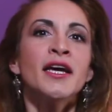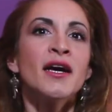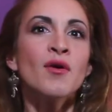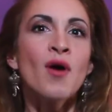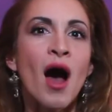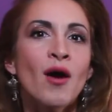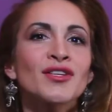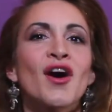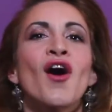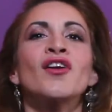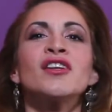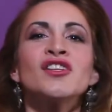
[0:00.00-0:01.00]
Go out
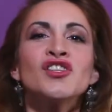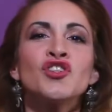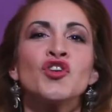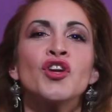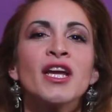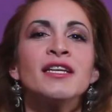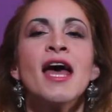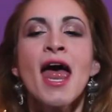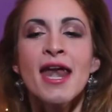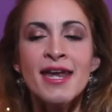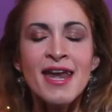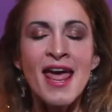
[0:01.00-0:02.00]
on the street
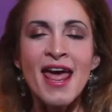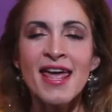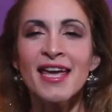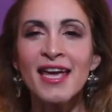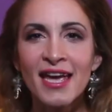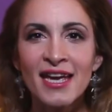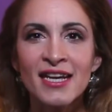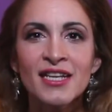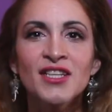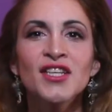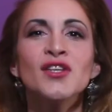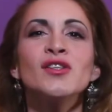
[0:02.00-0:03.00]

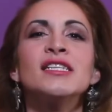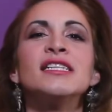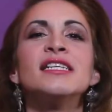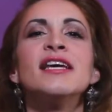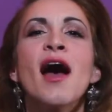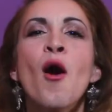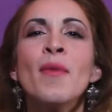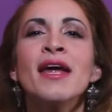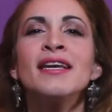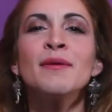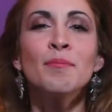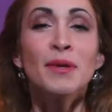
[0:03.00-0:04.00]
naked. You'll see how
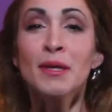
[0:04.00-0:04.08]
many